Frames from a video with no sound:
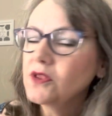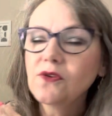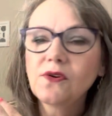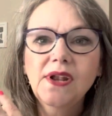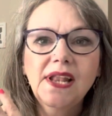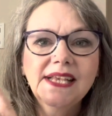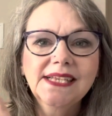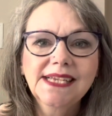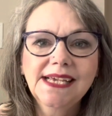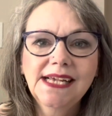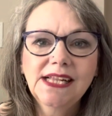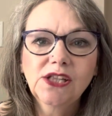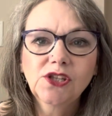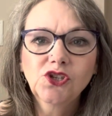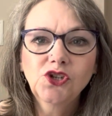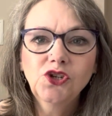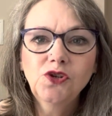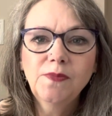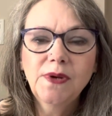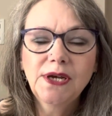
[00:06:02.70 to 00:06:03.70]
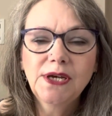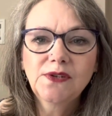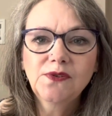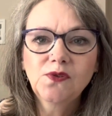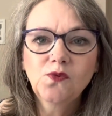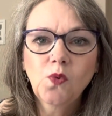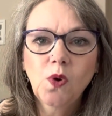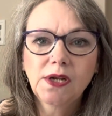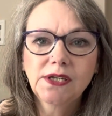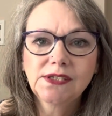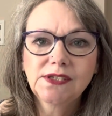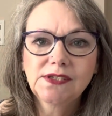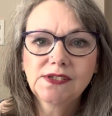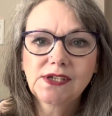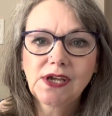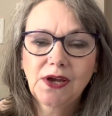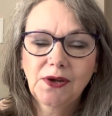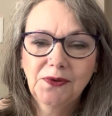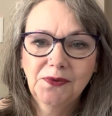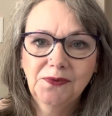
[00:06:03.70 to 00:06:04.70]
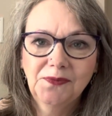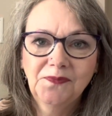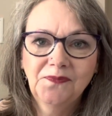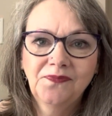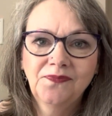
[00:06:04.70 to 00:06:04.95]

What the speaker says: thought, let's kill two birds with one stone.